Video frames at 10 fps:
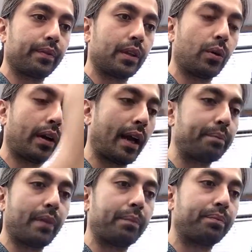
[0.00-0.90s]
you know what,
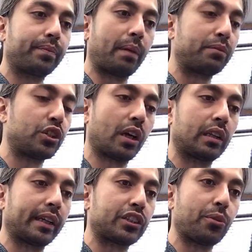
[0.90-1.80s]
I'm, I'm, I'm
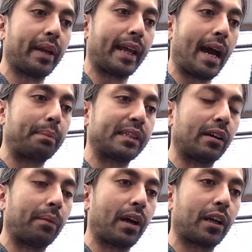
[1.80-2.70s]
juggling too many apps
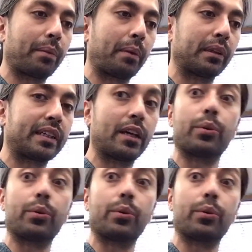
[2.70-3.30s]
here. I'm not gonna be able to tell